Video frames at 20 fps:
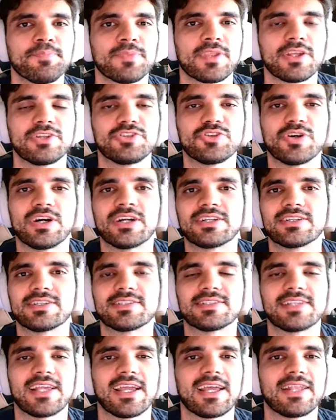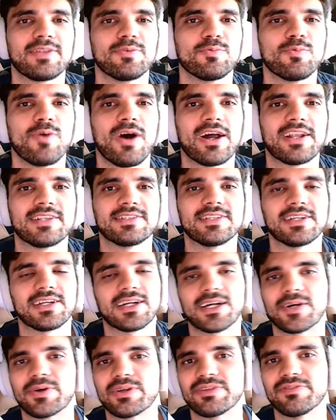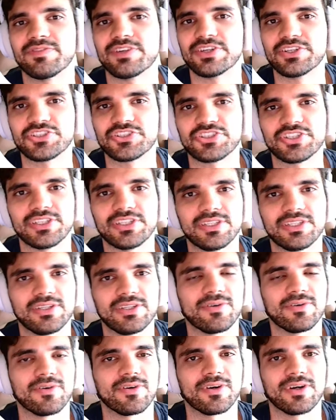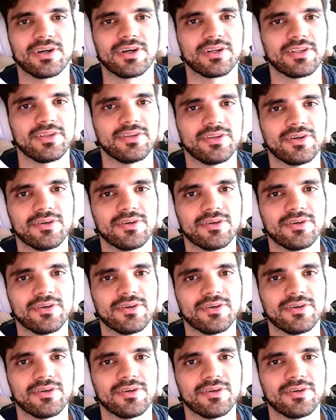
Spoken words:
to understand what is the current version, or